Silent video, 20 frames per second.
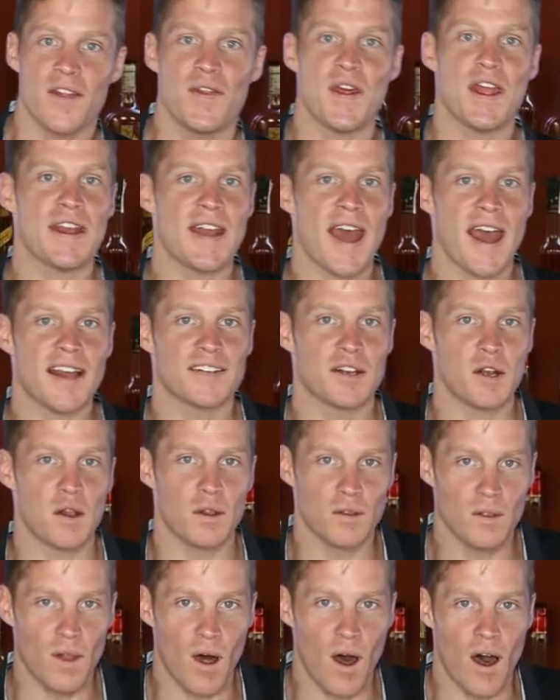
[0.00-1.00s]
they enacted a
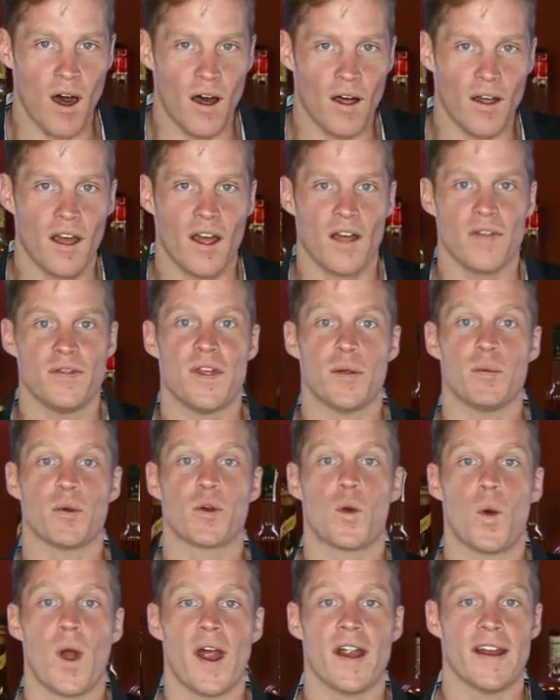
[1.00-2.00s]
law that
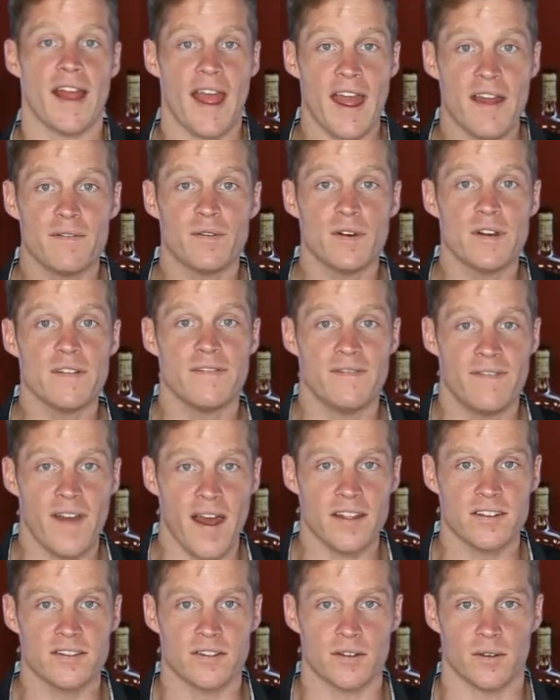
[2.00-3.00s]
required every
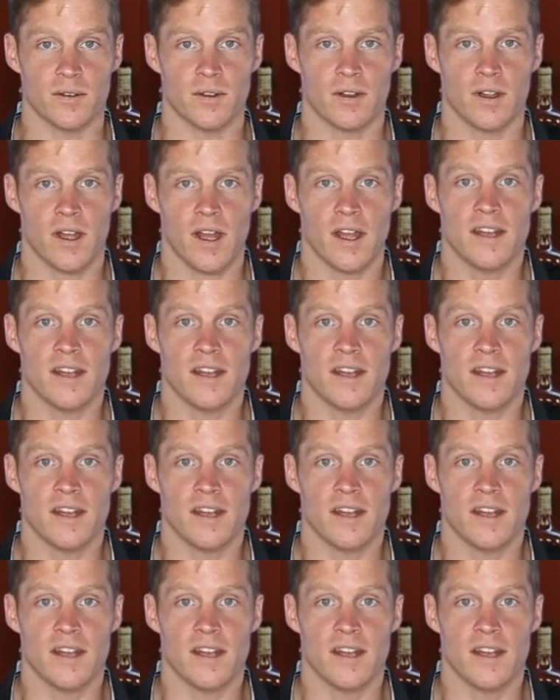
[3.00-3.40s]
vessel